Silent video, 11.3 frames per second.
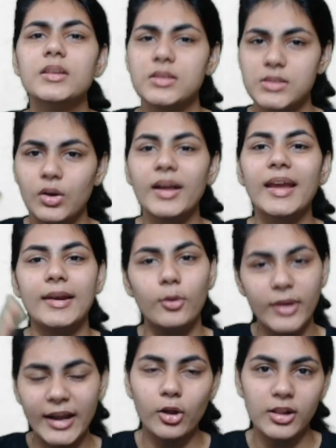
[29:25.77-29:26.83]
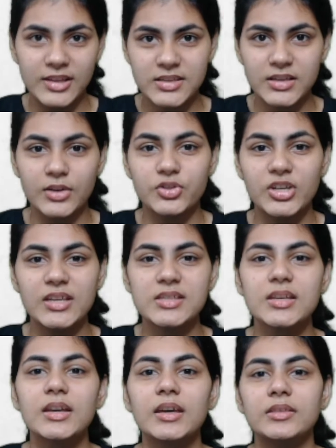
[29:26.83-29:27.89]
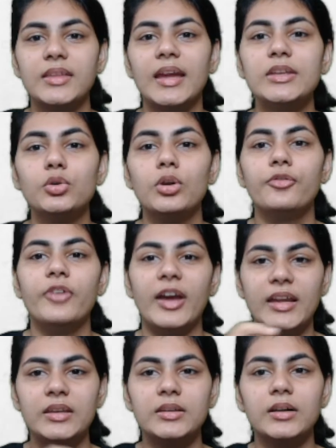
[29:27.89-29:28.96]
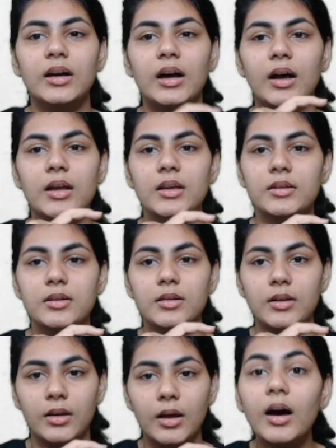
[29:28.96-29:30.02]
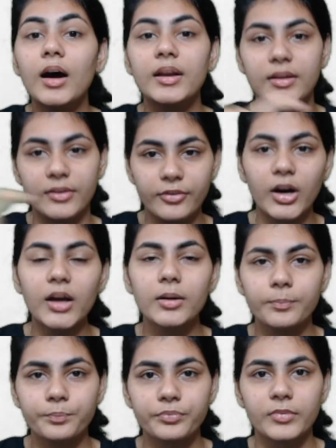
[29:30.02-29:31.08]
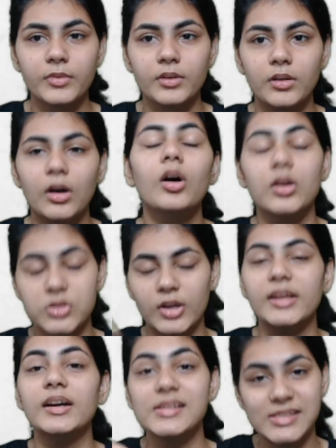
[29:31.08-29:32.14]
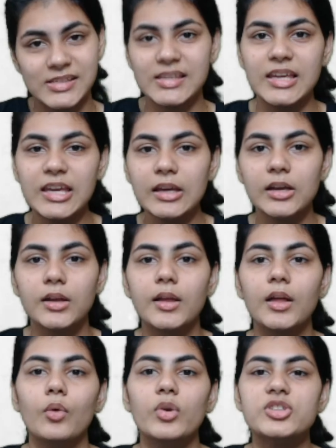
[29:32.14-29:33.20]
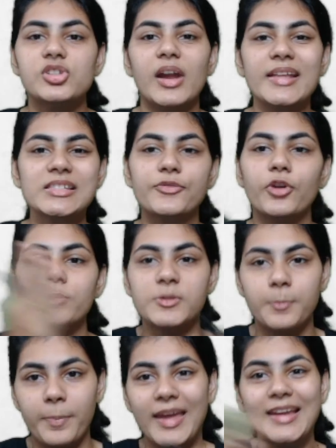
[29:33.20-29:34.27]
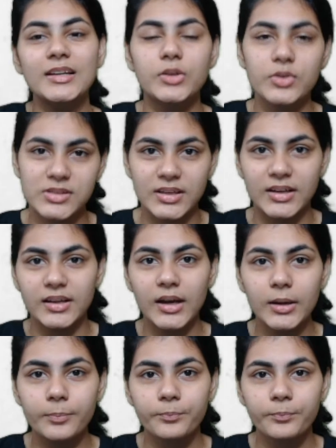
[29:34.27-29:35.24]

So again, look at all these countries, then you will find a river, a sea which runs from Spain to Syria,